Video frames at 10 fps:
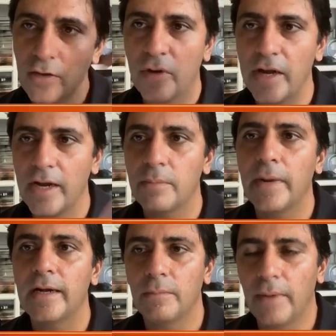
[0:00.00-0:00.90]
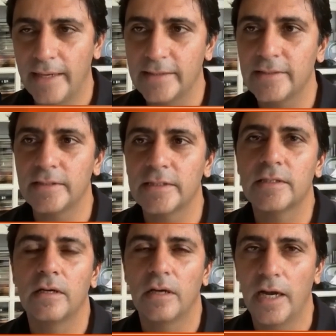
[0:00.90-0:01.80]
We tend to create mental
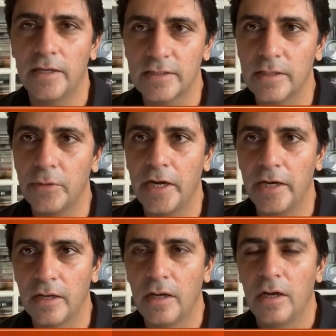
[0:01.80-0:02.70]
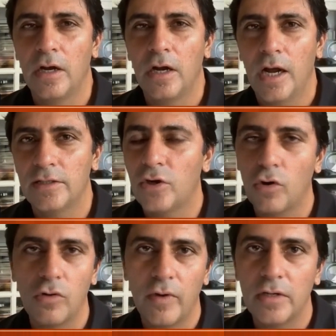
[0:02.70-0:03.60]
biases and discriminate.
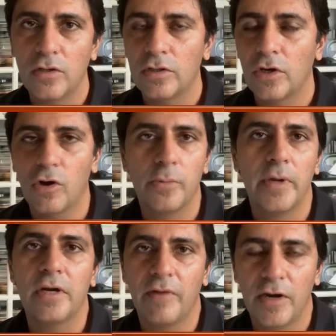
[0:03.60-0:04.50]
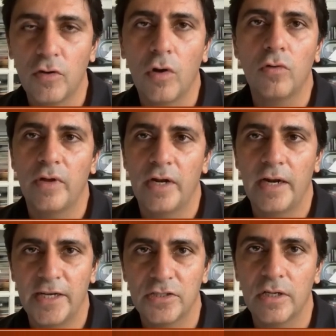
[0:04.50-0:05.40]
And the documentary went on to win
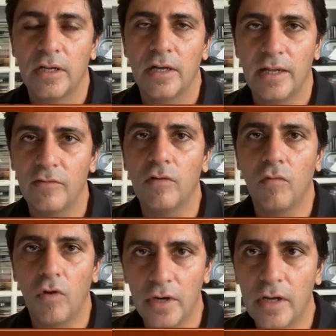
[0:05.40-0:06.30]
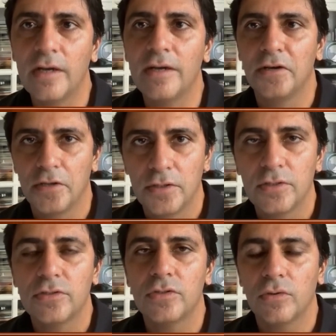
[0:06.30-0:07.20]
a national level award.
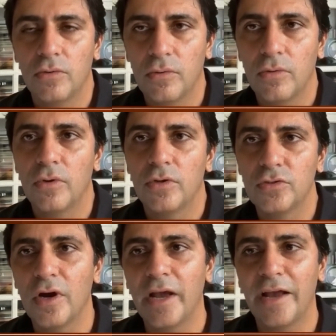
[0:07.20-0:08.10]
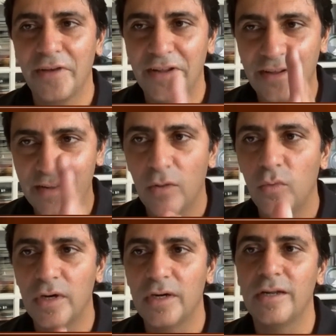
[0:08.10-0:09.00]
So again, very real
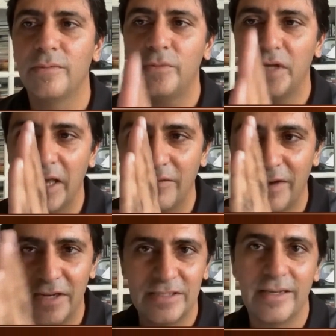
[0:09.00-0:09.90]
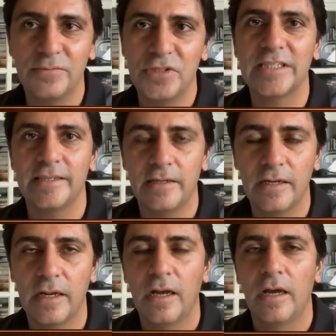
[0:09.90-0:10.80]
world, bringing various subjects in,